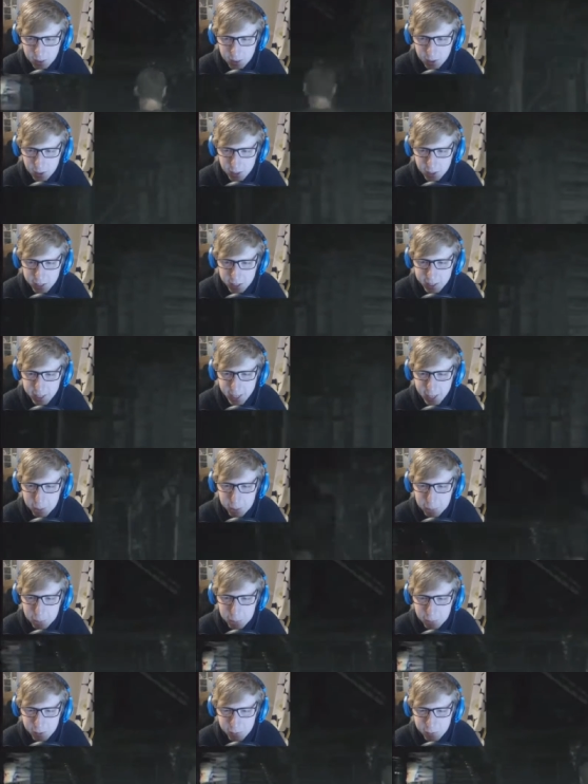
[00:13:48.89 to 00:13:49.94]
on a
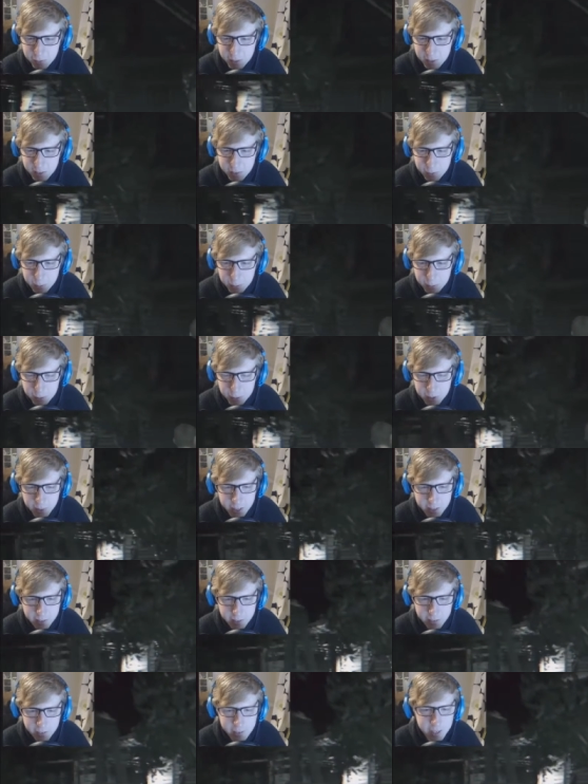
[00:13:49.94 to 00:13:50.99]
tape if it's from two
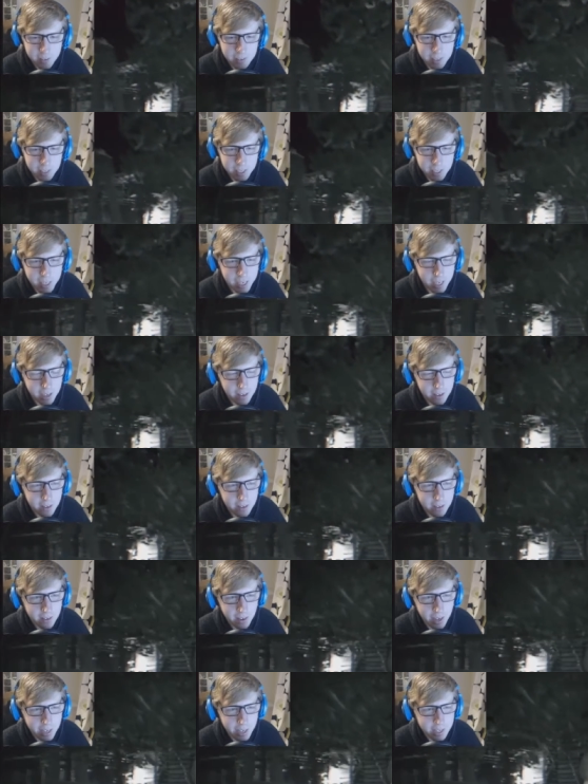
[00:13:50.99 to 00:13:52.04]
thousand seventeen?
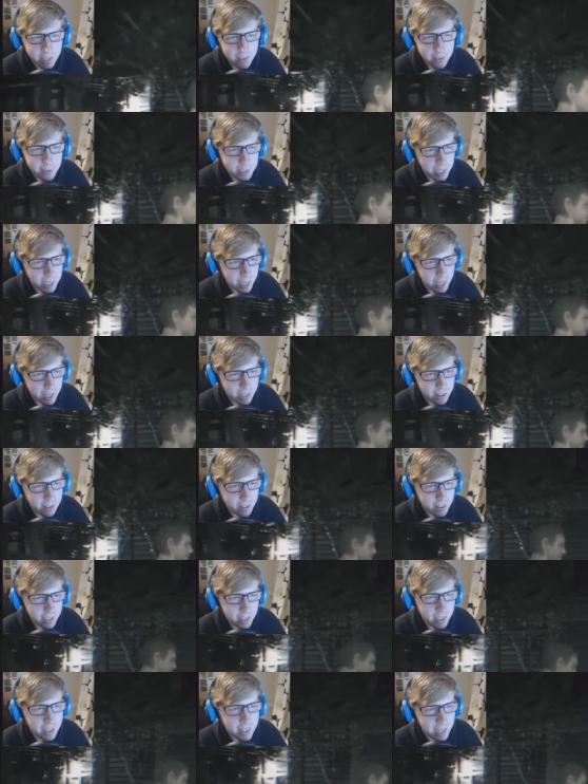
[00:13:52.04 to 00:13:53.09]
I just realized
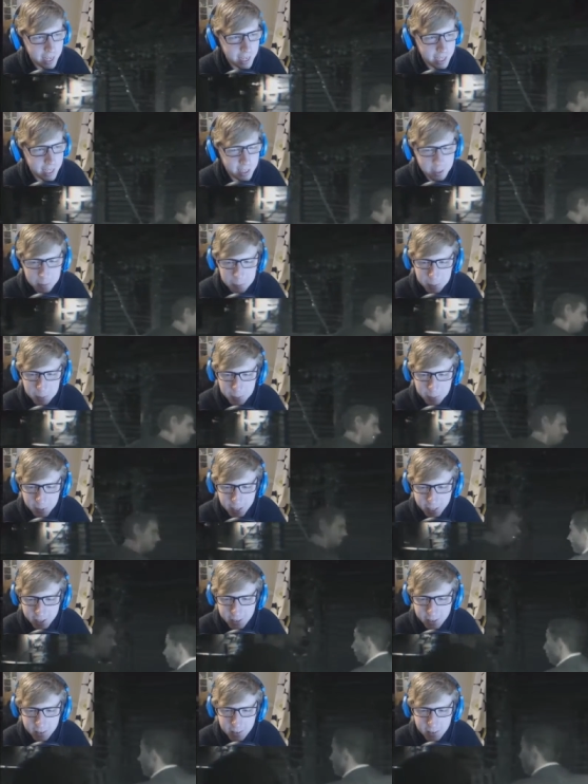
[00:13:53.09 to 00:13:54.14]
that's like super
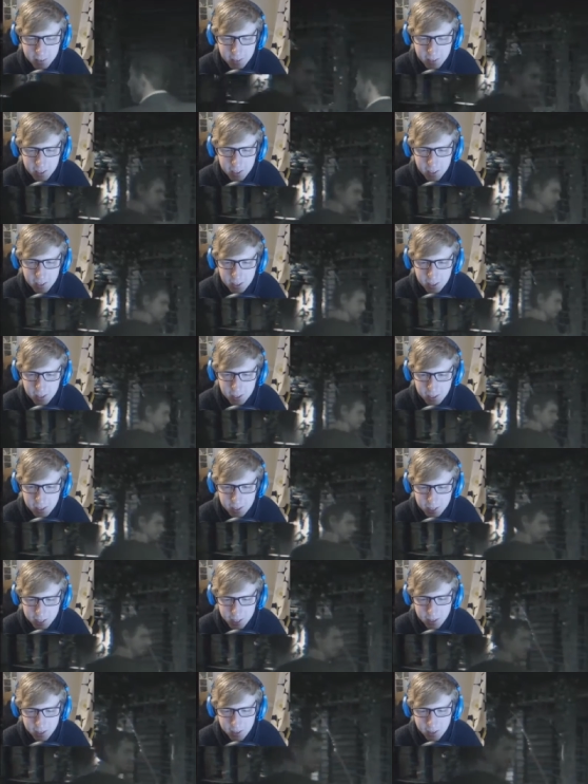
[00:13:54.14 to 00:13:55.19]
weird. Just don't be surprised
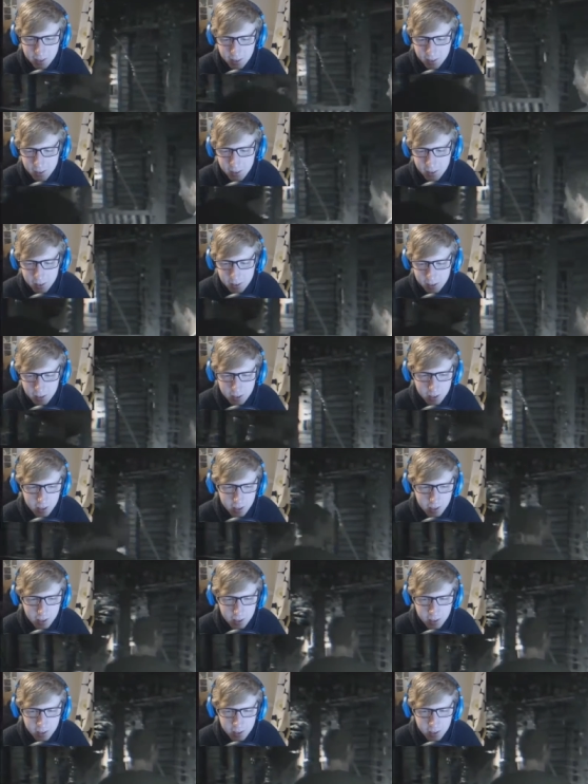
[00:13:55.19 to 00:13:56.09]
if we have to make a change.